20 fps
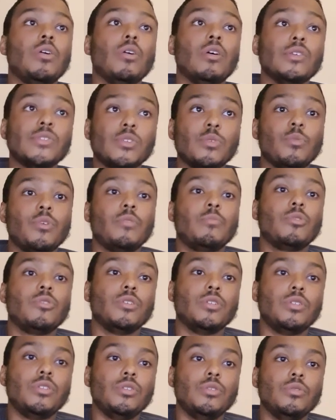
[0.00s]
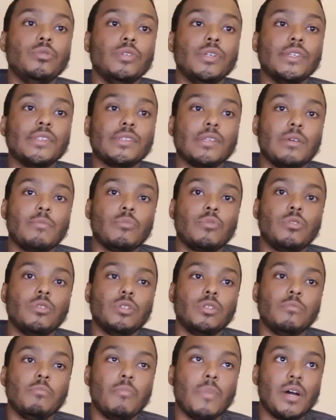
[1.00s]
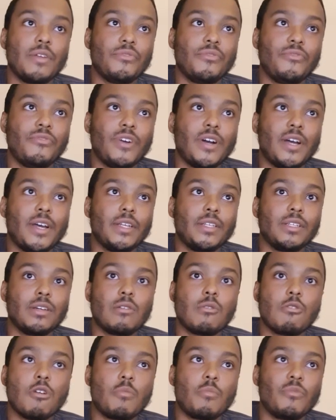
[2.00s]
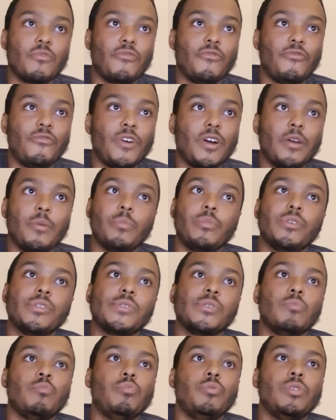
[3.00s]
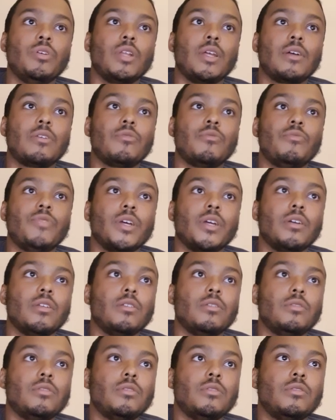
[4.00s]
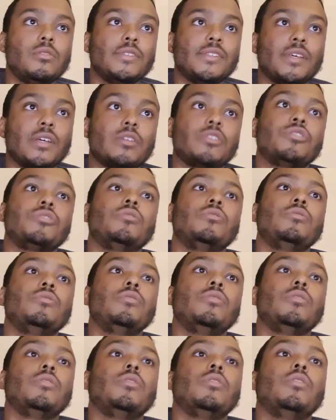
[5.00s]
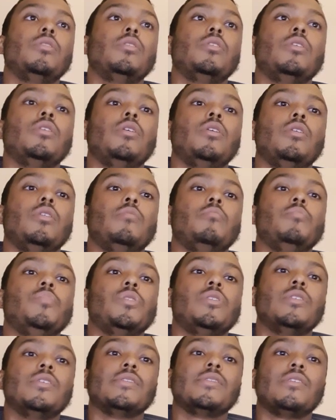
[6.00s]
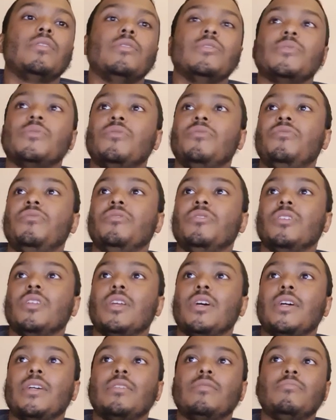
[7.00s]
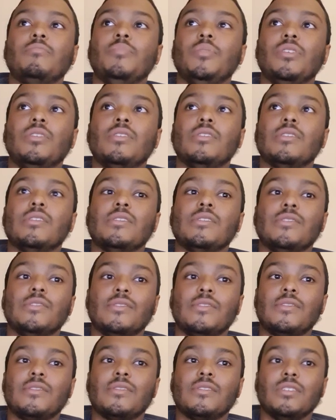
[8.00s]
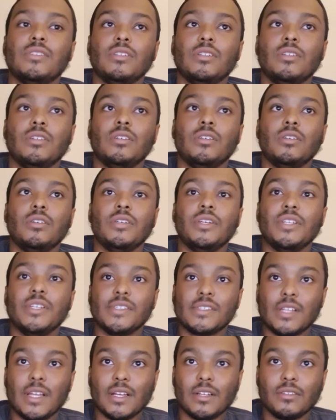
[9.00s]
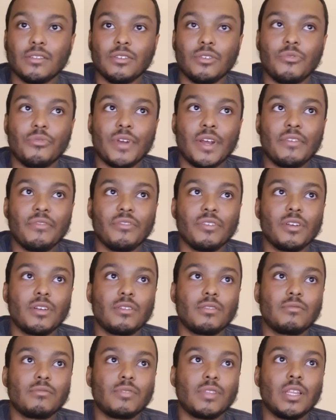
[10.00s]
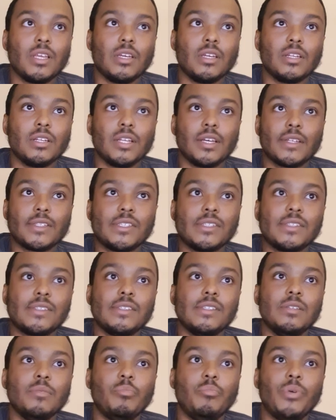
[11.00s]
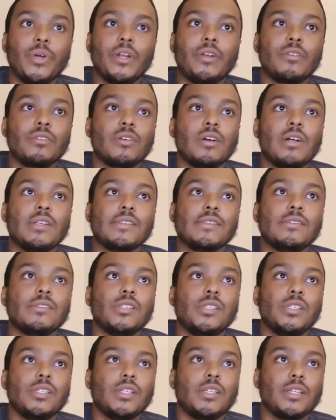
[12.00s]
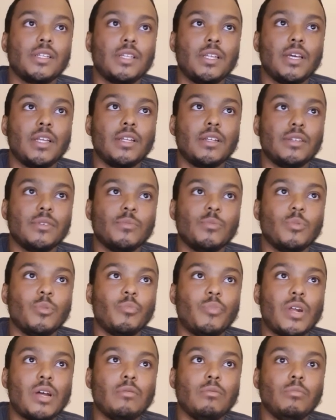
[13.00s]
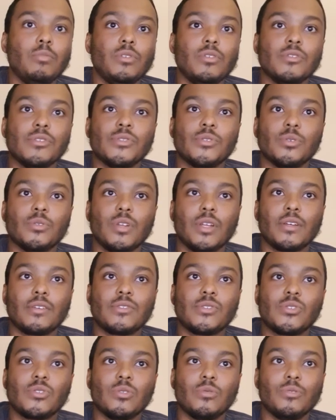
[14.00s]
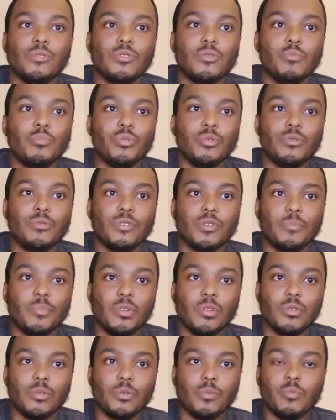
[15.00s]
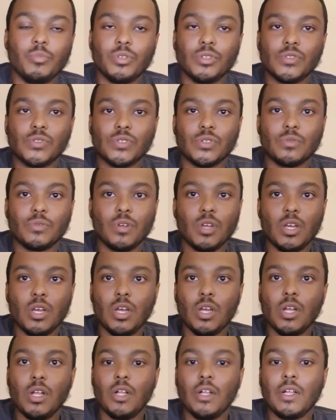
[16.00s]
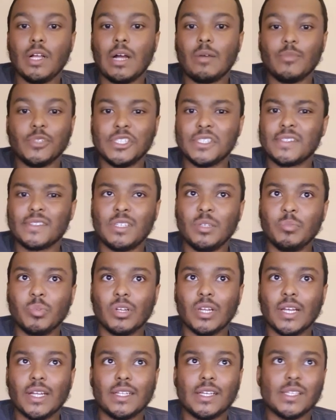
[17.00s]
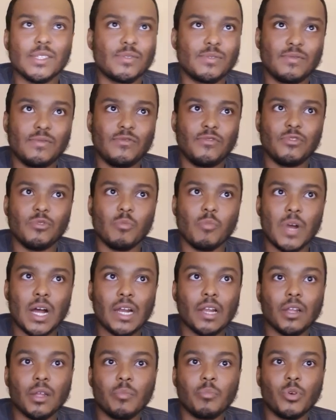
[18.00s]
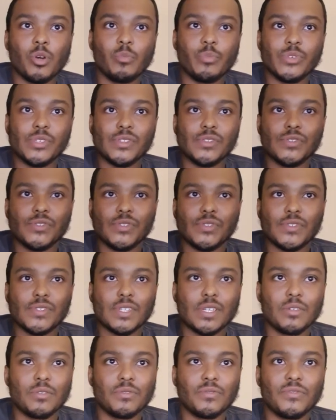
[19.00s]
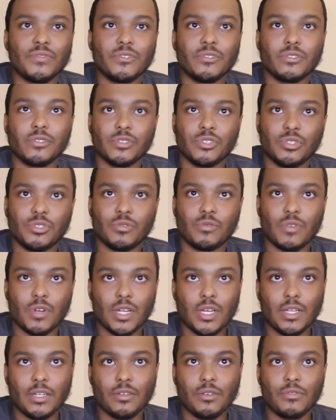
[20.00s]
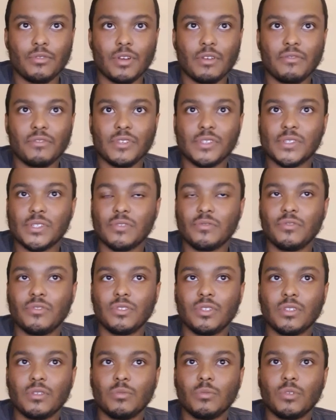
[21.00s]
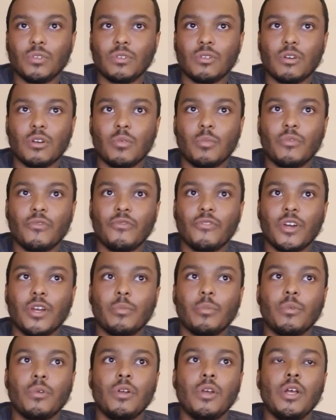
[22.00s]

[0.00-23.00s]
Also, what I'm gonna do is I'm gonna modify the carbon fiber to be like a regular texture, because I also feel like, because it is like a graphic thing, like just see the pattern constantly, that it will probably also like slow the computer up a little bit. So I'm gonna just keep it like this for modeling purposes instead of showing like the graphics and everything with the carbon fiber.